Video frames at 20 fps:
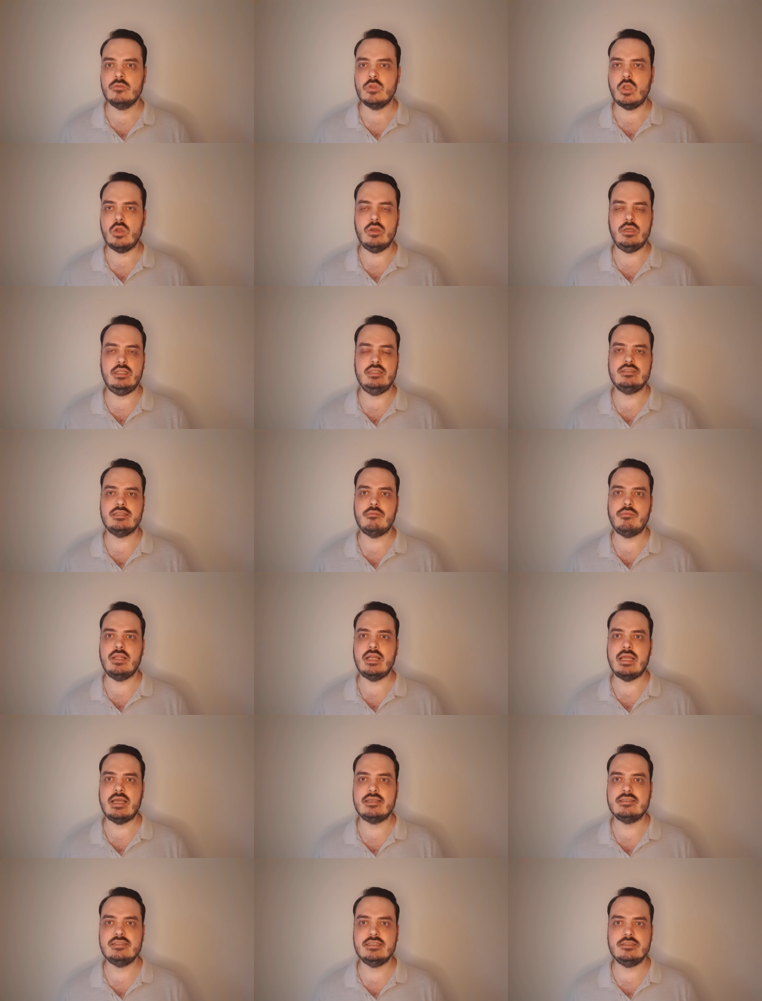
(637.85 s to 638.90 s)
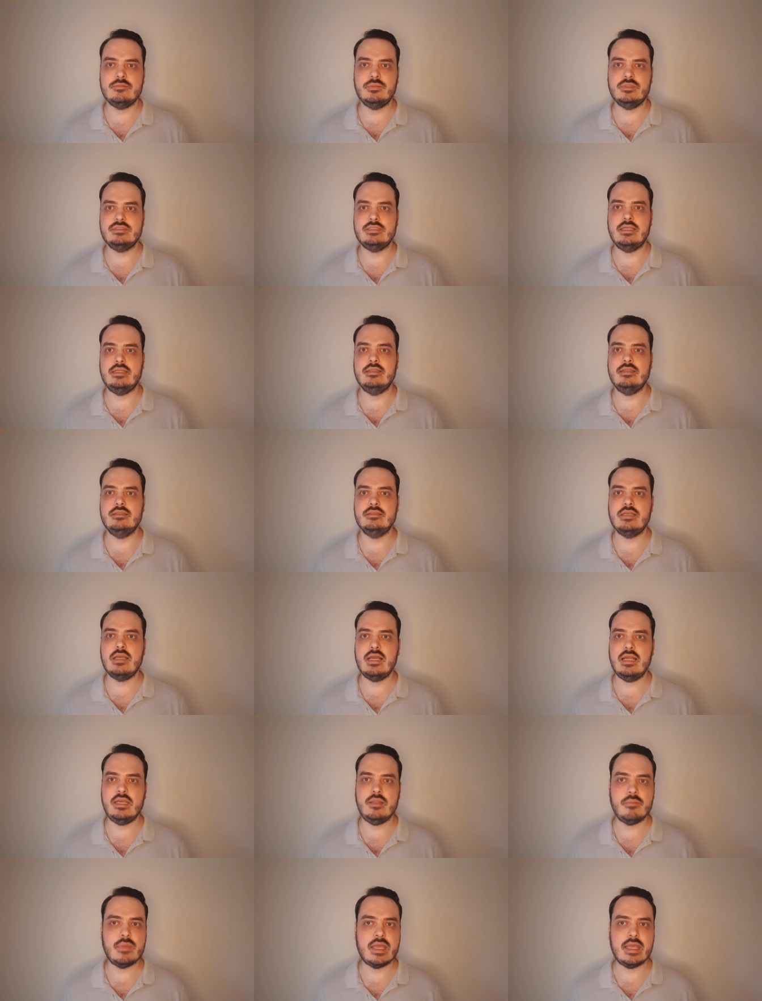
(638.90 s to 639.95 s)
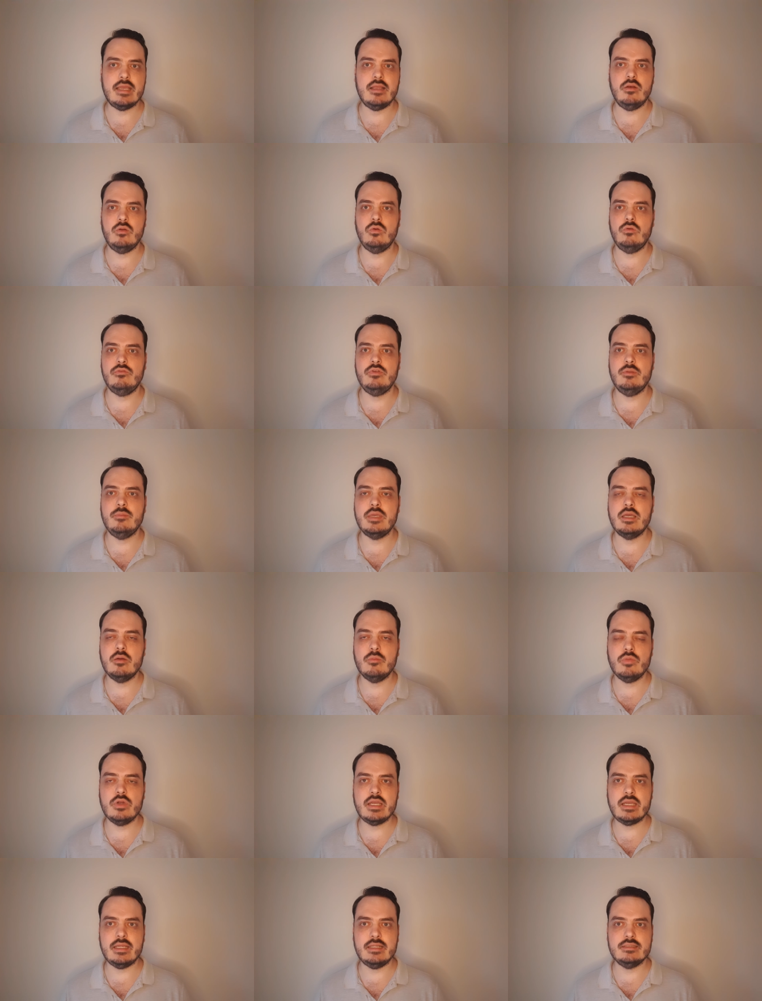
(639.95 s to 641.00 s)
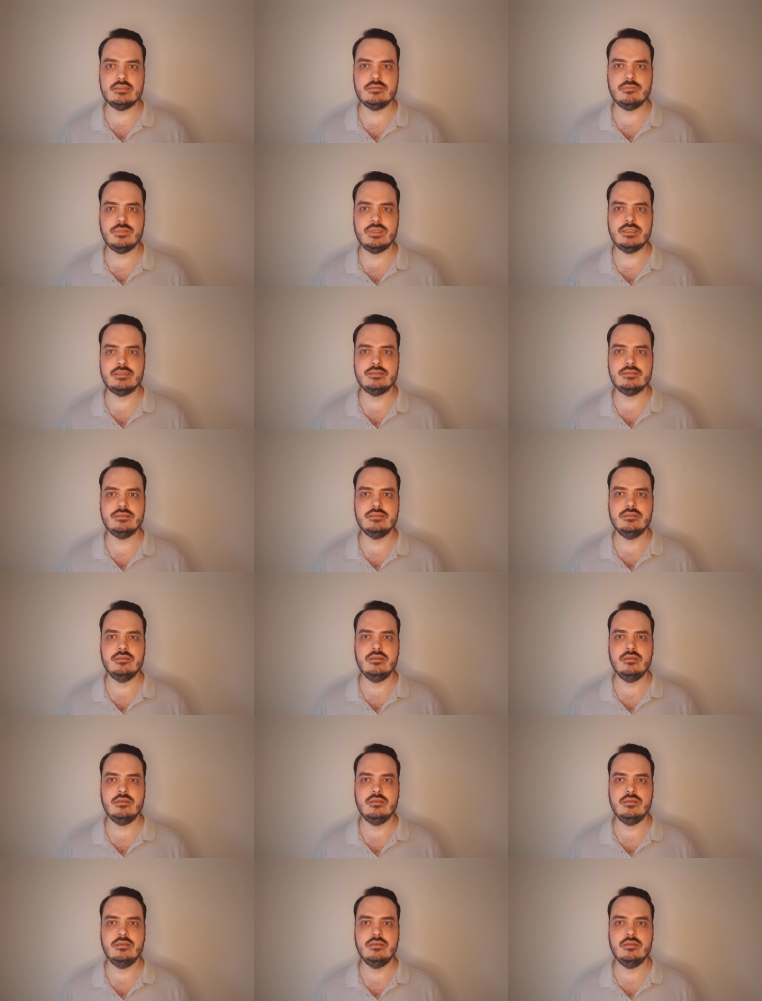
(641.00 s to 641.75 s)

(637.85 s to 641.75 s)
only something like 6% entirely male or female brains. But